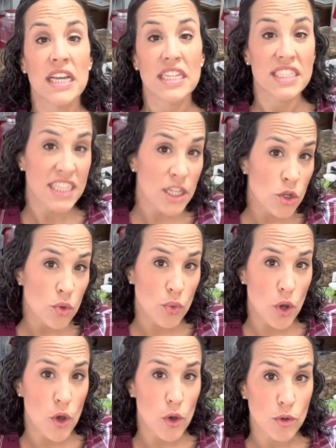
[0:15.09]
dinner
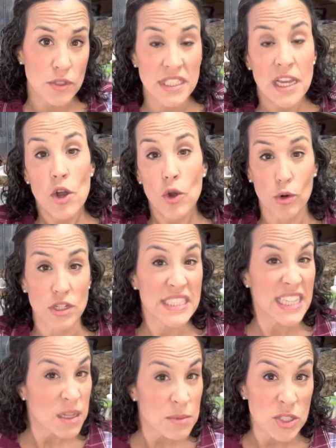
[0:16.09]
rolls, or
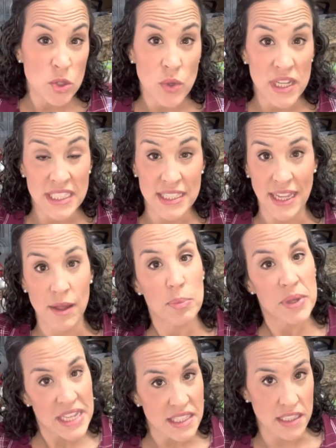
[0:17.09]
cinnamon twists and
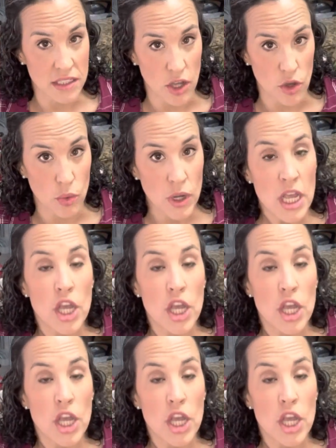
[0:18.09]
pizza dough.